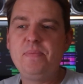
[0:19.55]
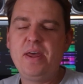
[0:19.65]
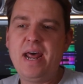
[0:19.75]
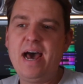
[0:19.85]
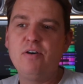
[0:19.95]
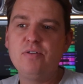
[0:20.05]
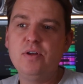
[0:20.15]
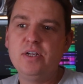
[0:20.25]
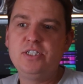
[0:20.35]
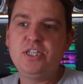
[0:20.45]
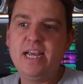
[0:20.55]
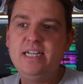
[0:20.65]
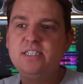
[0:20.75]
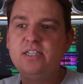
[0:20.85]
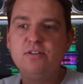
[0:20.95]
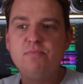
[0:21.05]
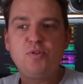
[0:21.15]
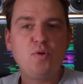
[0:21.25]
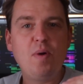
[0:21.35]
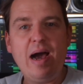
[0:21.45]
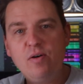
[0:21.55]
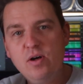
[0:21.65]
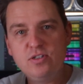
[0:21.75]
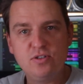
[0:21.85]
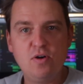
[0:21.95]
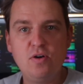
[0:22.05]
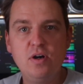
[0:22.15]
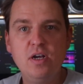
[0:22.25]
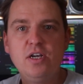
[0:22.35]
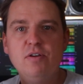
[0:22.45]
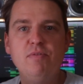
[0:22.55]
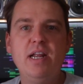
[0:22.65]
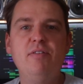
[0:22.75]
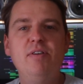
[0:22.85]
and how changing them throughout a song can really,